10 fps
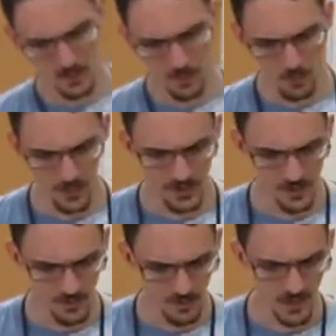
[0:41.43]
When
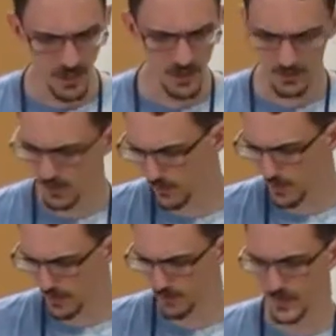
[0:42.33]
you pick out these
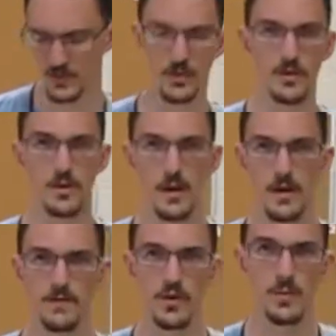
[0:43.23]
bars, make sure you
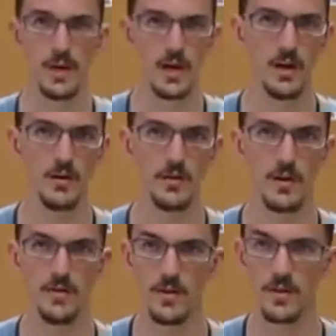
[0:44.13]
have 2 pairs
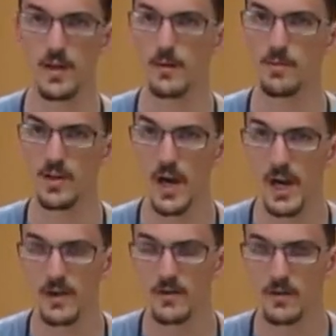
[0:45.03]
of the same
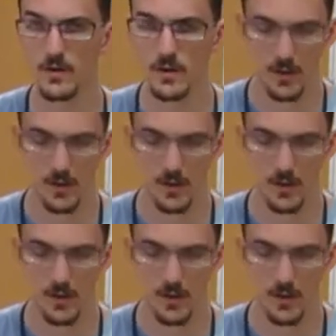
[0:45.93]
size,